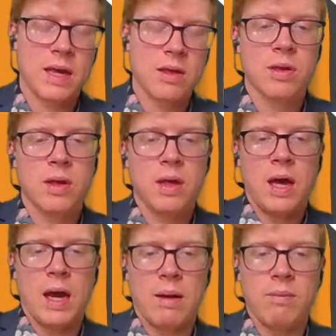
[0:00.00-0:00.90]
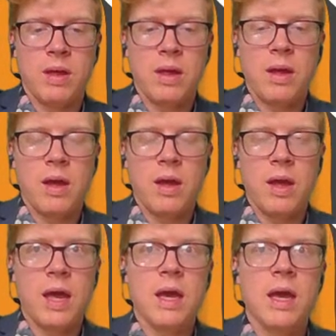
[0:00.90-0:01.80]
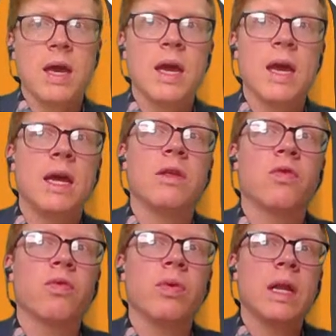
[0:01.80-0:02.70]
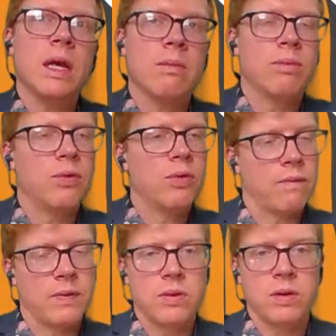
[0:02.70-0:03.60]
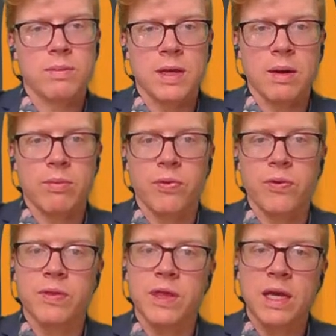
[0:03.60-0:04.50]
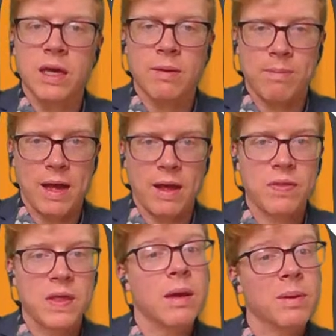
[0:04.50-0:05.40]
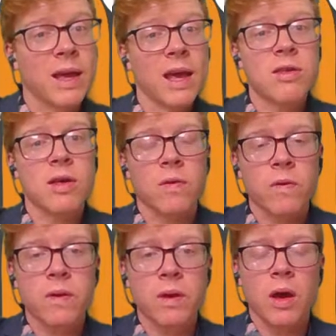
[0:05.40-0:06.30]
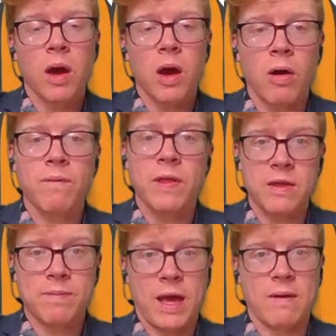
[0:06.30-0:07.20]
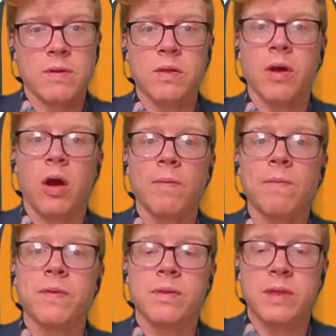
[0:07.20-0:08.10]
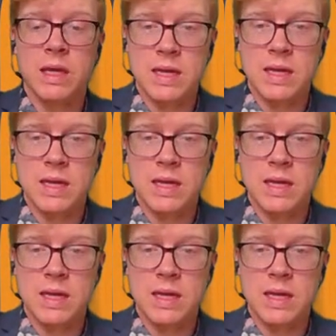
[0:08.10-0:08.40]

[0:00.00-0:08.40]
What is the Kiwi's ecological niche is what you should be thinking, and how does being able to entrain to the sun or to darkness